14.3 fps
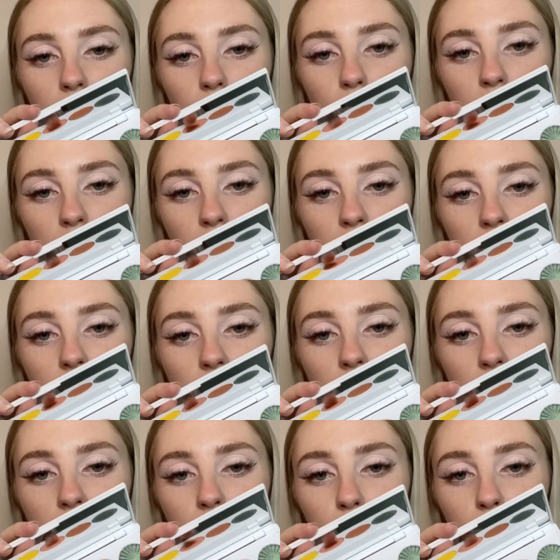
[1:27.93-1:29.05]
which is
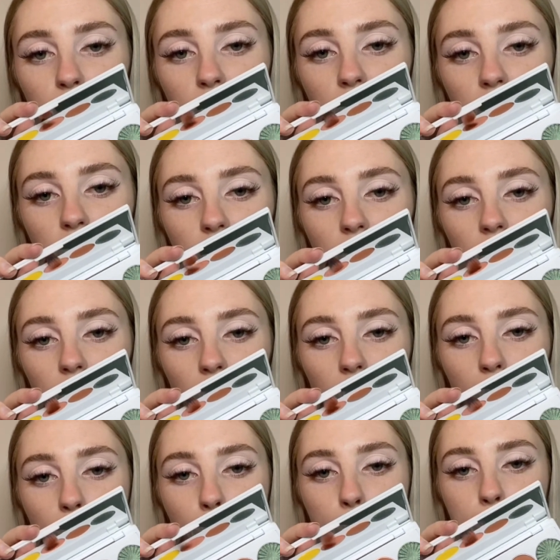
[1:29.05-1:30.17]
this peachy
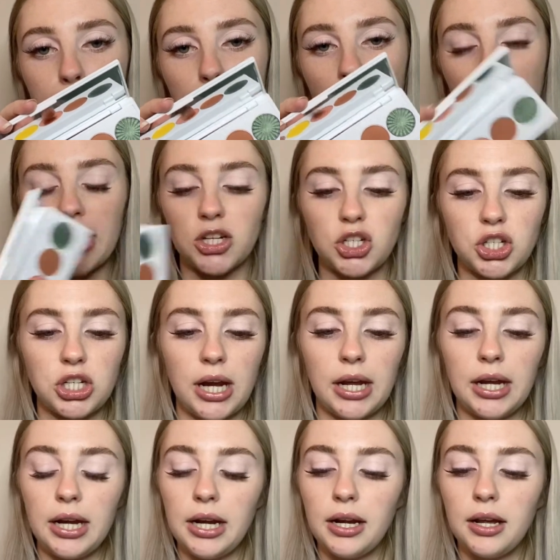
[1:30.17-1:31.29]
matte shade,